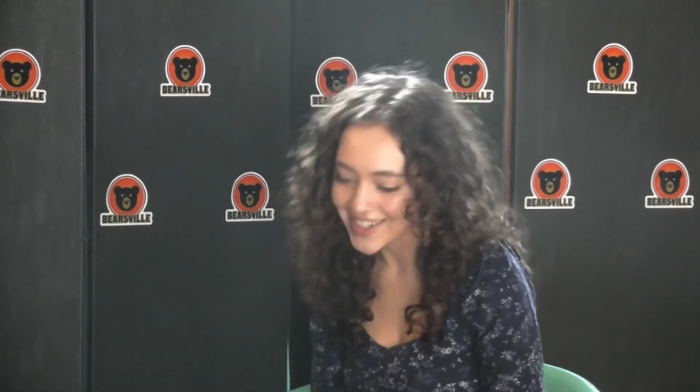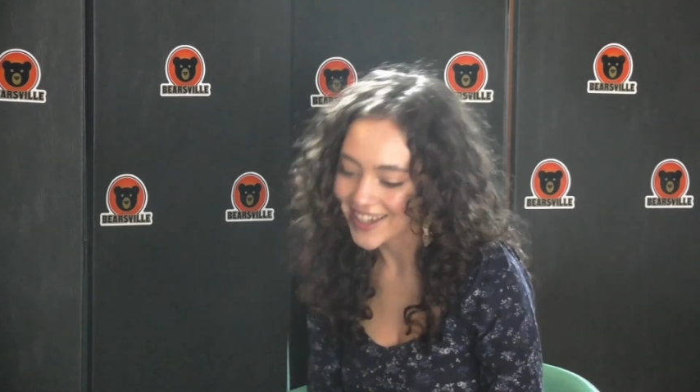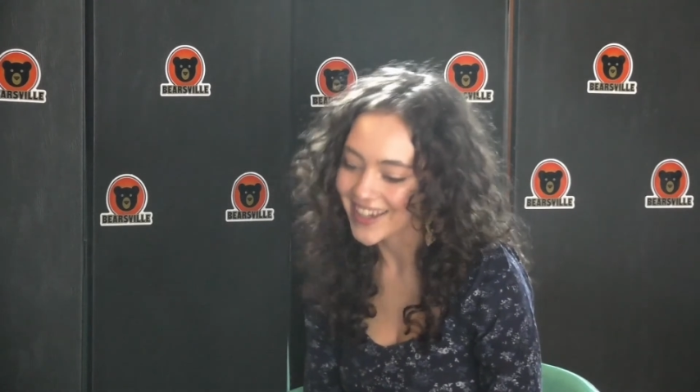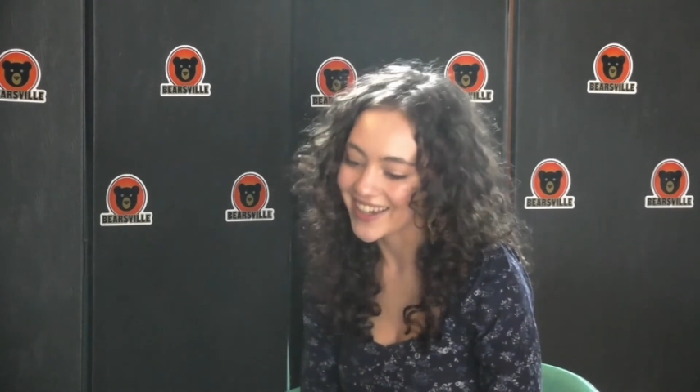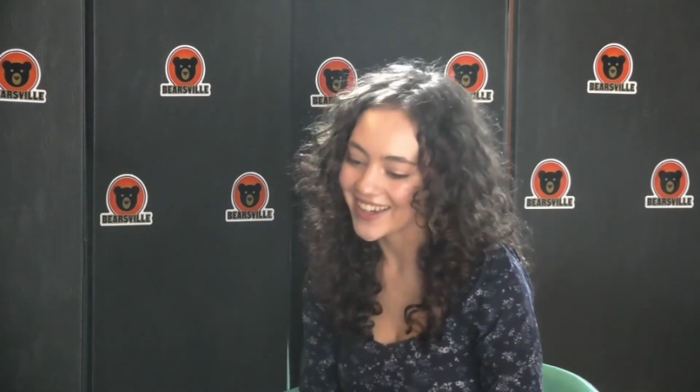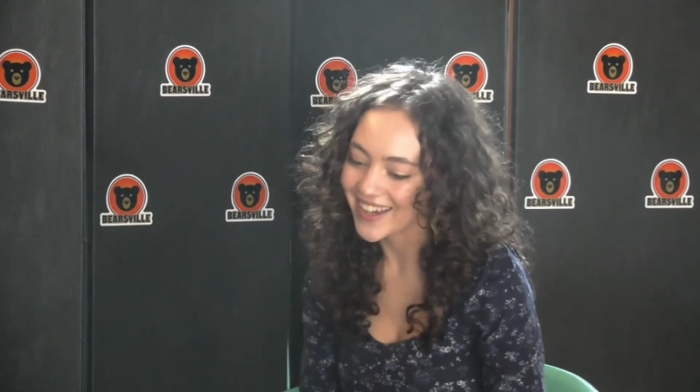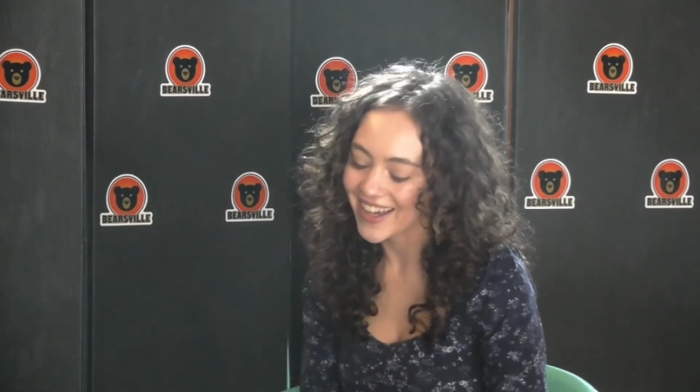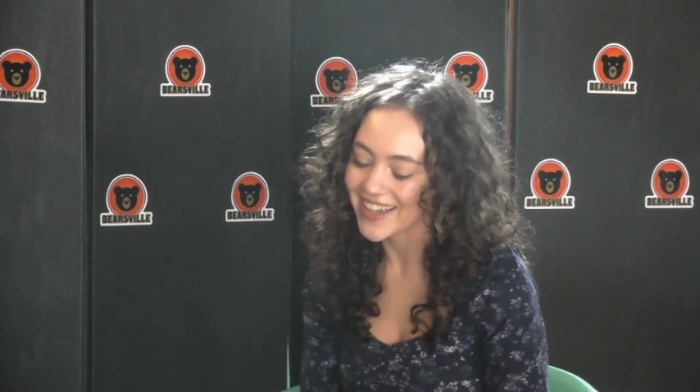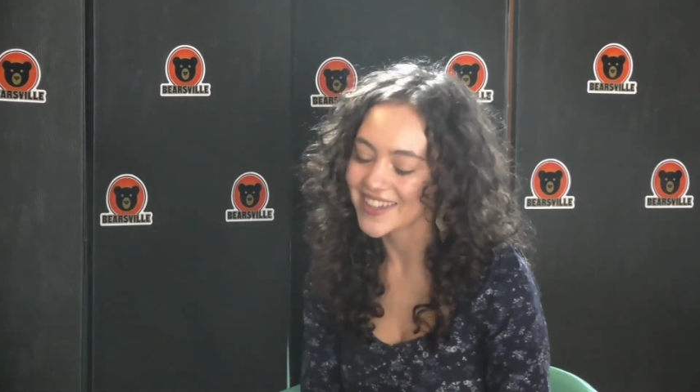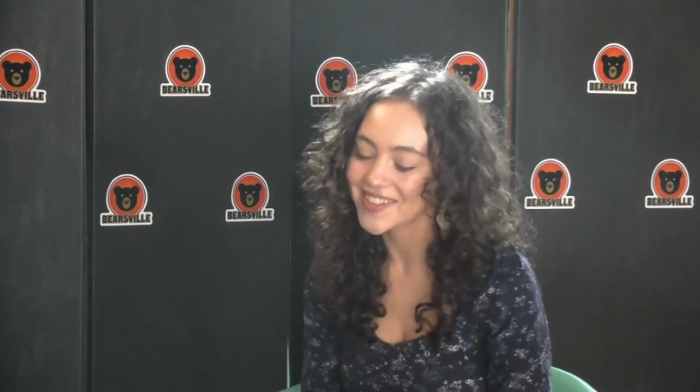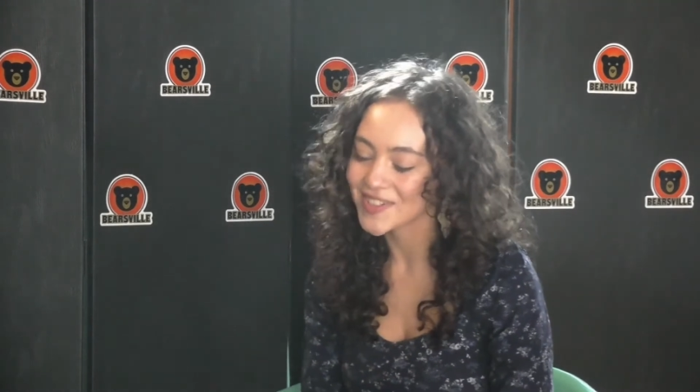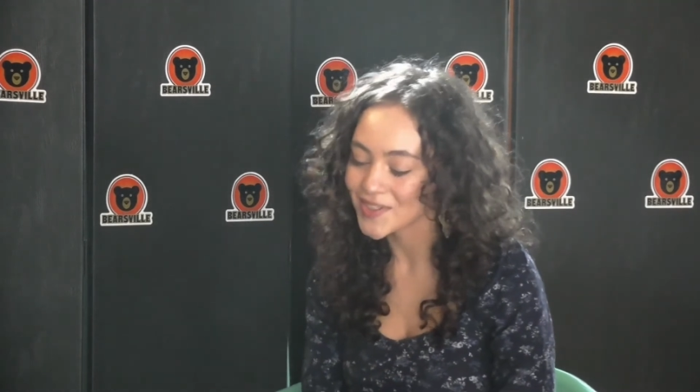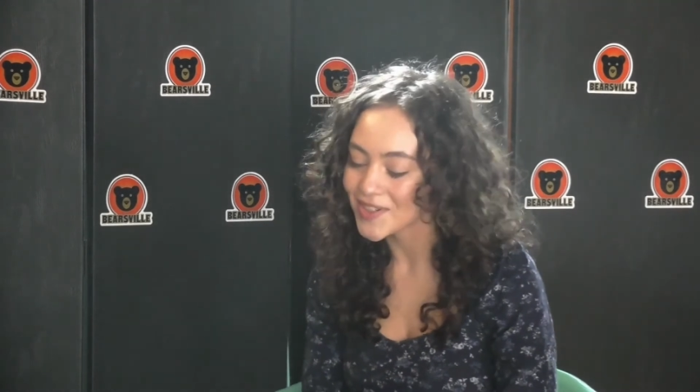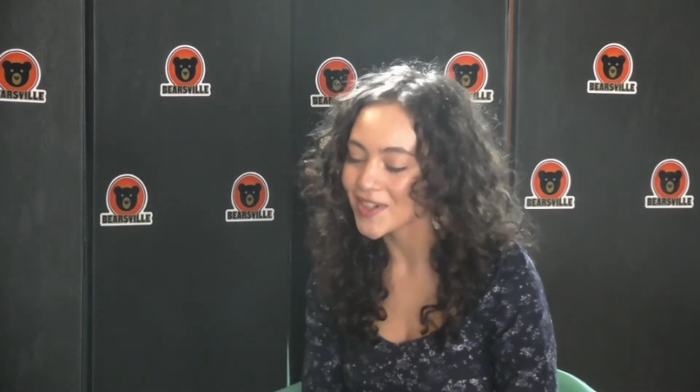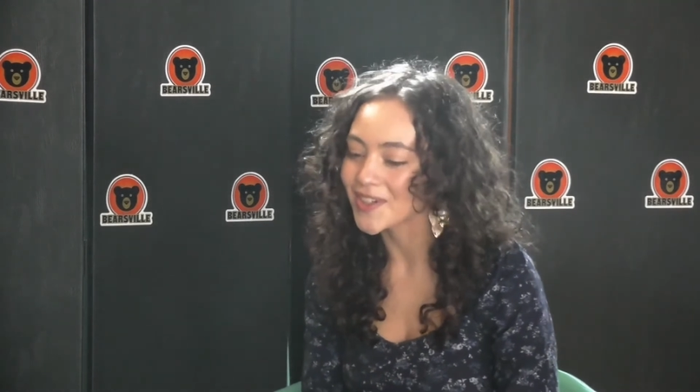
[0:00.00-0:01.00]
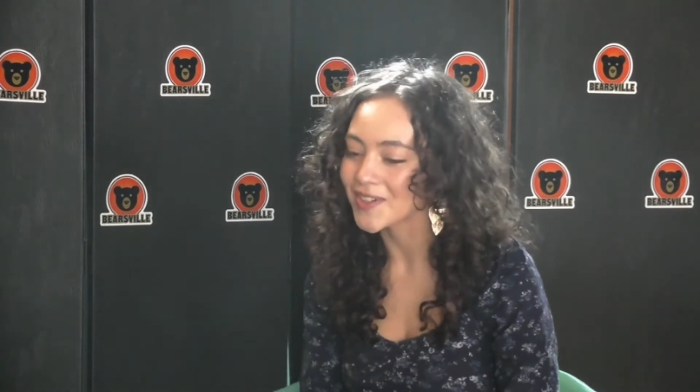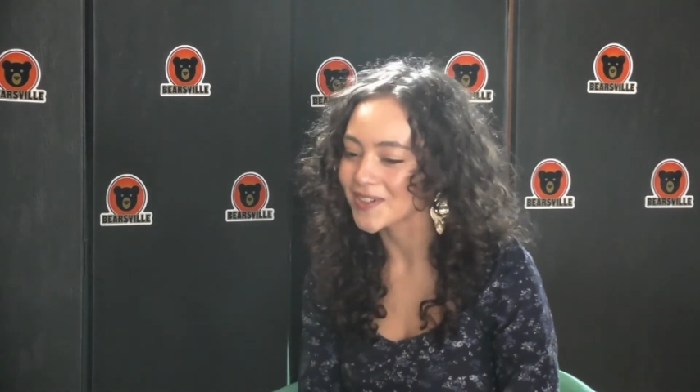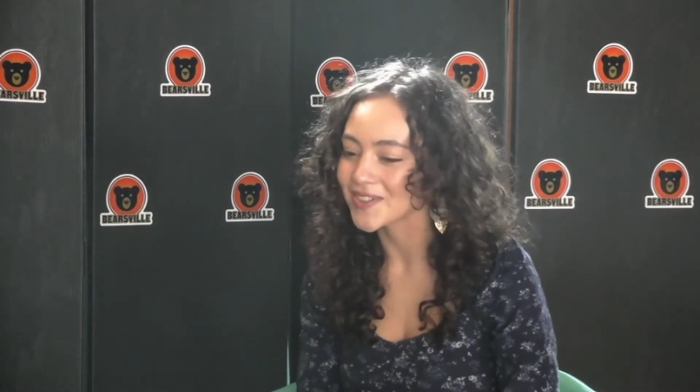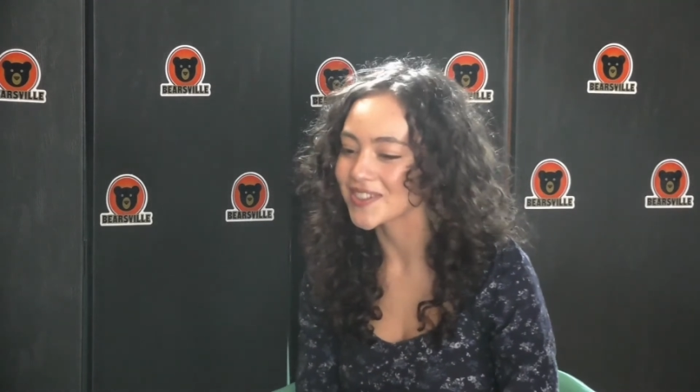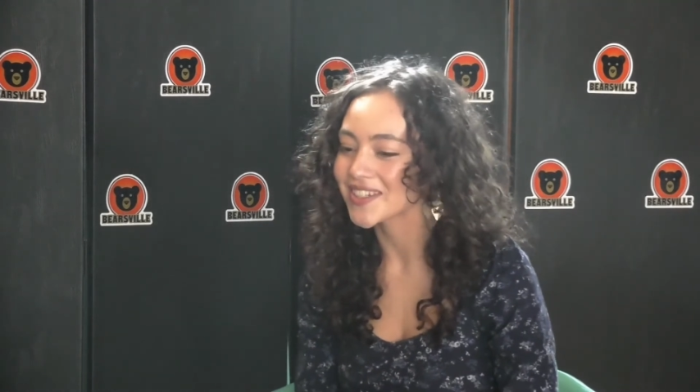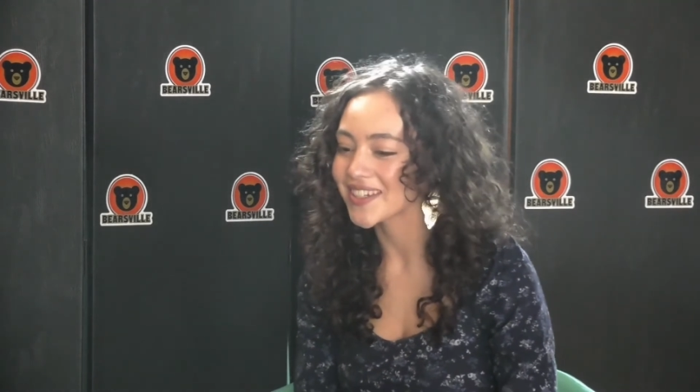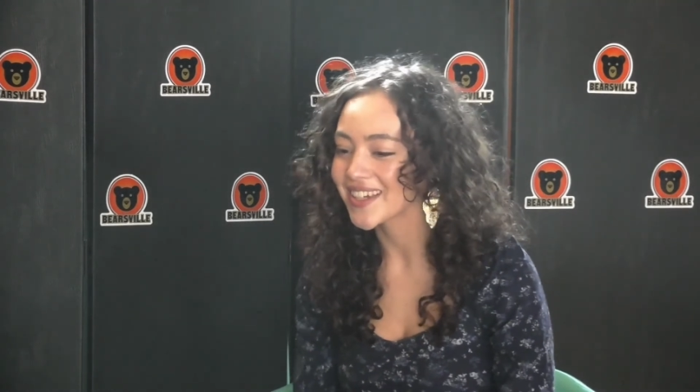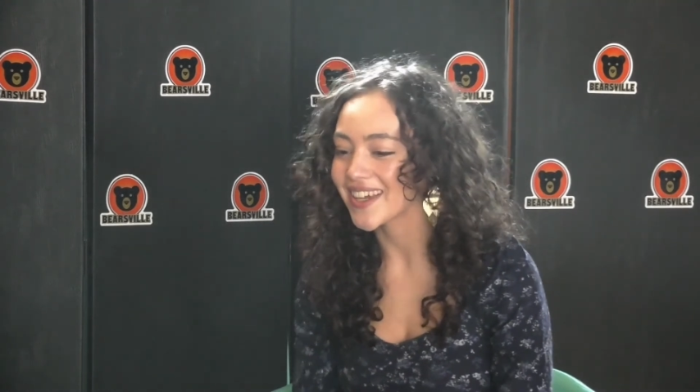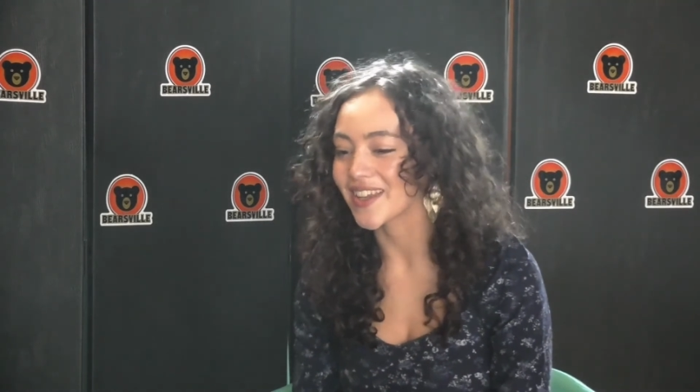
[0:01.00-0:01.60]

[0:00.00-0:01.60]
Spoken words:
I struggled